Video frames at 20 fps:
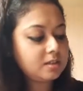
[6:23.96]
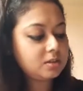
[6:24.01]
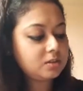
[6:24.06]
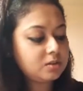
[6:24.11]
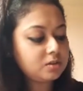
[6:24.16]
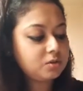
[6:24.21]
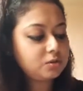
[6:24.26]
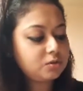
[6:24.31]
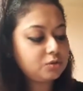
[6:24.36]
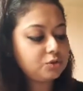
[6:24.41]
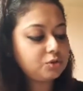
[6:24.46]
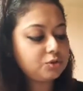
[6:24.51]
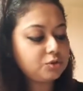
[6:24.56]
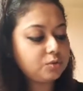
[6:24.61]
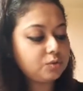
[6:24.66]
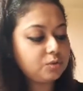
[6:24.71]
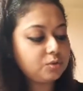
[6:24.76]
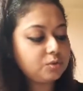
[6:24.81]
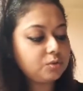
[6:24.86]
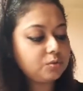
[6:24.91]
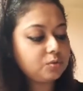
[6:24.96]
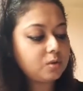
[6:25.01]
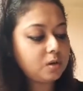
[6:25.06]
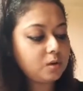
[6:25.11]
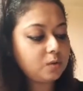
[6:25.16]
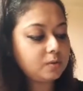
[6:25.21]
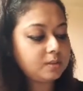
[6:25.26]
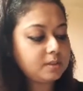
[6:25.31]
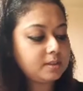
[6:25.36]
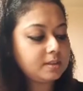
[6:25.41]
to show you how
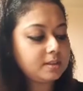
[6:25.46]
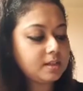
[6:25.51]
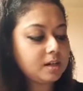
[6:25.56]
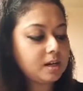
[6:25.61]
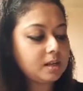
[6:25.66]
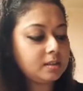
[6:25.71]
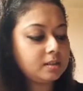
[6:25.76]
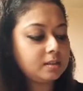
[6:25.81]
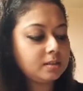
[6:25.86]
it's done.